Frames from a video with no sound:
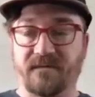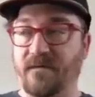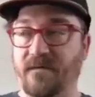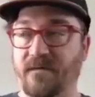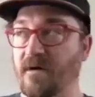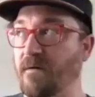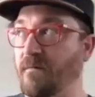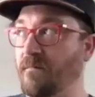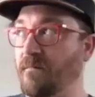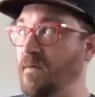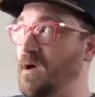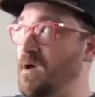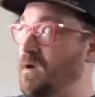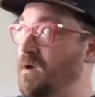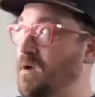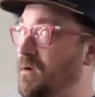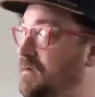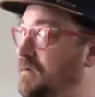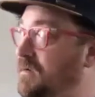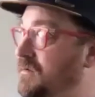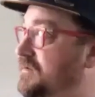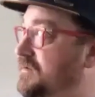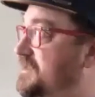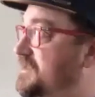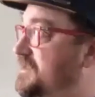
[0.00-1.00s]
from
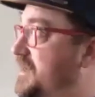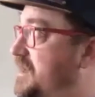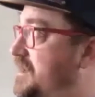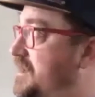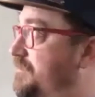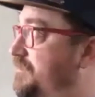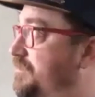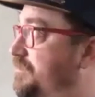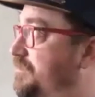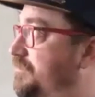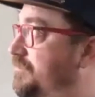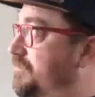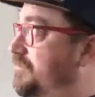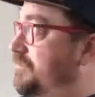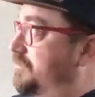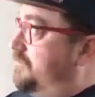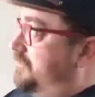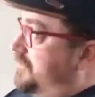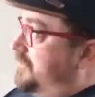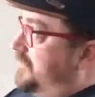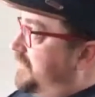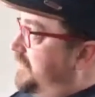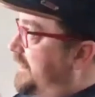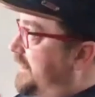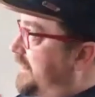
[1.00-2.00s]
top
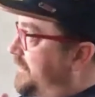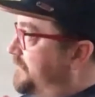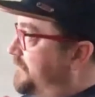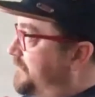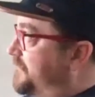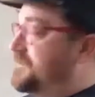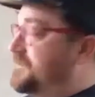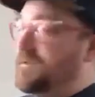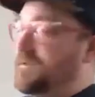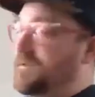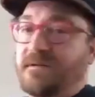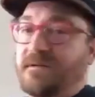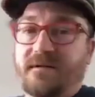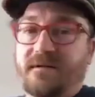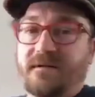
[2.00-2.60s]
left,